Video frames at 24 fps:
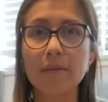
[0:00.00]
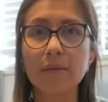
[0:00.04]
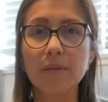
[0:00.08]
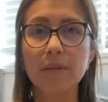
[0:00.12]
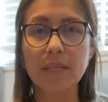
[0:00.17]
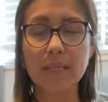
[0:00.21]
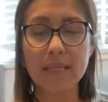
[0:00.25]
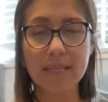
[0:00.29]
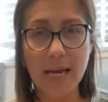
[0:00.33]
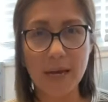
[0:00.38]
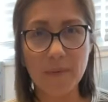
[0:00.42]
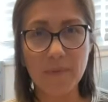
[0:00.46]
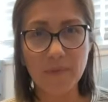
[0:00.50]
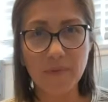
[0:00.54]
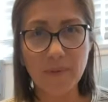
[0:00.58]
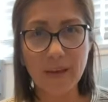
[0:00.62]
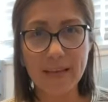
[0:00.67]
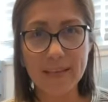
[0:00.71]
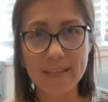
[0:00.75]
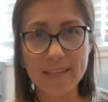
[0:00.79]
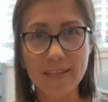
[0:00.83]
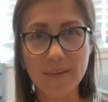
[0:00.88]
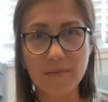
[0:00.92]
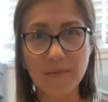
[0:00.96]
the
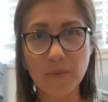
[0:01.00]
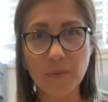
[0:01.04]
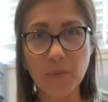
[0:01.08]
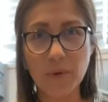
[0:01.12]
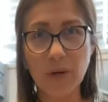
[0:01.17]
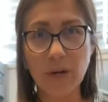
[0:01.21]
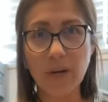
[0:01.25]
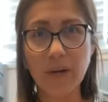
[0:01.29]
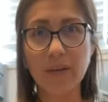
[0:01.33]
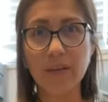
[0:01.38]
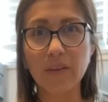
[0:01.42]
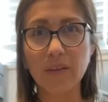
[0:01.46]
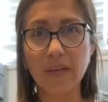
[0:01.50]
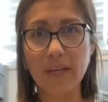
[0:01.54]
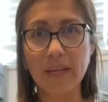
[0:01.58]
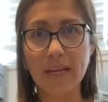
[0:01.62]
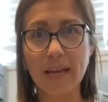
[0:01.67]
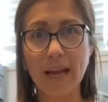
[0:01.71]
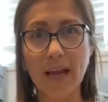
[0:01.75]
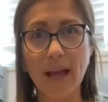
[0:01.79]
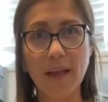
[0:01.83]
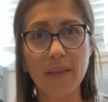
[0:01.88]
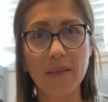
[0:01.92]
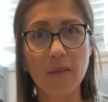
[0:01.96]
typeface of a book and looking
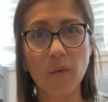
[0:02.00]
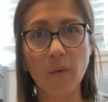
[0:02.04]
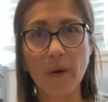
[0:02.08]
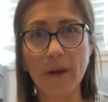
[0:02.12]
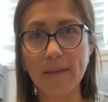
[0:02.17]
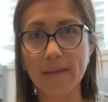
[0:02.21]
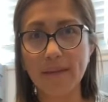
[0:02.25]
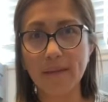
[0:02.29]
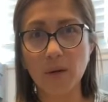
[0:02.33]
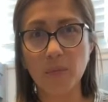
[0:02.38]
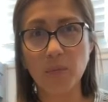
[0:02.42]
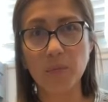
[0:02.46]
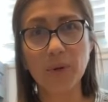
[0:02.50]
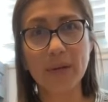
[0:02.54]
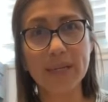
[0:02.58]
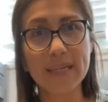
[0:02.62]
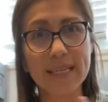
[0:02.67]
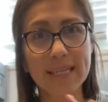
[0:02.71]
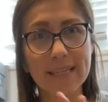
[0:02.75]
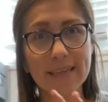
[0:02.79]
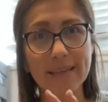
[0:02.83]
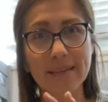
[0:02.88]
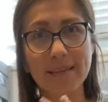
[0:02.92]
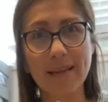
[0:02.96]
at the way that they're
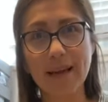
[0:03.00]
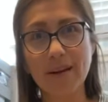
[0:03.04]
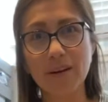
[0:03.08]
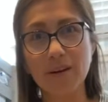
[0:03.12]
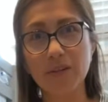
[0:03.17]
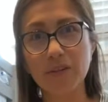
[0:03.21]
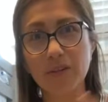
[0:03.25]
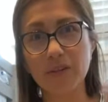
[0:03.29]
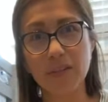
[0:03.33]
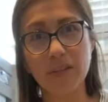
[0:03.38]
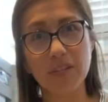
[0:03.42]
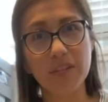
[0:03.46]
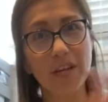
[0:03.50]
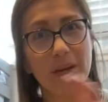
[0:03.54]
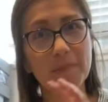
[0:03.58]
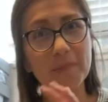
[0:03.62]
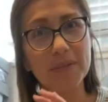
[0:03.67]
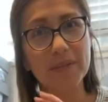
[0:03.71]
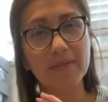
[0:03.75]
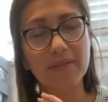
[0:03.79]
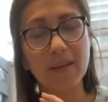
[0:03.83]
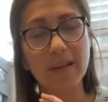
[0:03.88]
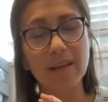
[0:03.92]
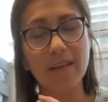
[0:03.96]
printing the letters or the
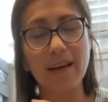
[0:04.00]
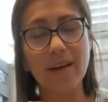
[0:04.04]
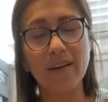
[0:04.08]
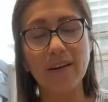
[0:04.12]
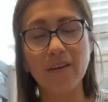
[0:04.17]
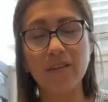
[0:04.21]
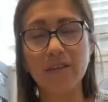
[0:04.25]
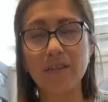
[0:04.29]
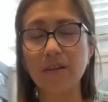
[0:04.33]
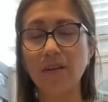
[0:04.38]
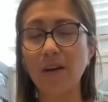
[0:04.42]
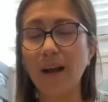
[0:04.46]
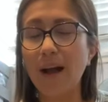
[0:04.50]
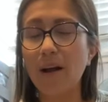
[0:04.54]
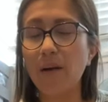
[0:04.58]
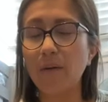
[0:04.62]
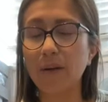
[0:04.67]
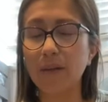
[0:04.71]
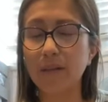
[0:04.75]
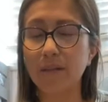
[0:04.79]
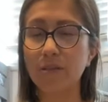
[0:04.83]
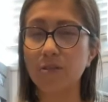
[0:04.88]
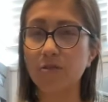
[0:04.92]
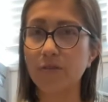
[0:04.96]
shapes of the letters or how
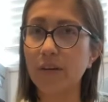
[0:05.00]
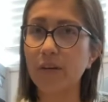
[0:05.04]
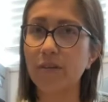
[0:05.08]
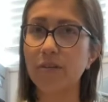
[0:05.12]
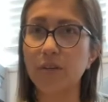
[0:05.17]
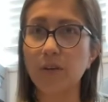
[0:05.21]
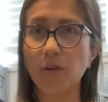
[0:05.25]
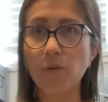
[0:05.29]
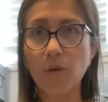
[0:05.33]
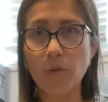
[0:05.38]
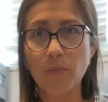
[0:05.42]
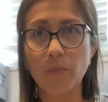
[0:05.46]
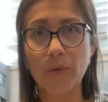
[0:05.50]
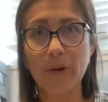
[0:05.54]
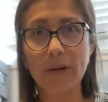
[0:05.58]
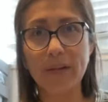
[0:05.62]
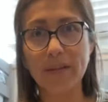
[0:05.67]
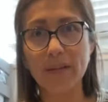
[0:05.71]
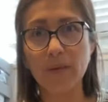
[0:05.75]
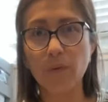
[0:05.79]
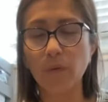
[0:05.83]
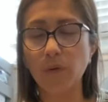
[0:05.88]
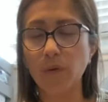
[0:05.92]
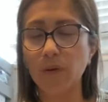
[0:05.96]
illustrators
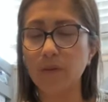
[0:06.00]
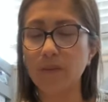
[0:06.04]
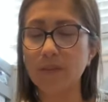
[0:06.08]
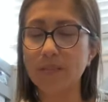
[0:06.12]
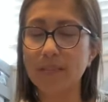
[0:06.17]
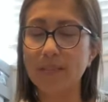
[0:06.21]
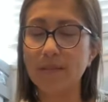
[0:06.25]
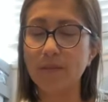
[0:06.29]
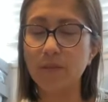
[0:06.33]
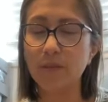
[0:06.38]
incorporate the words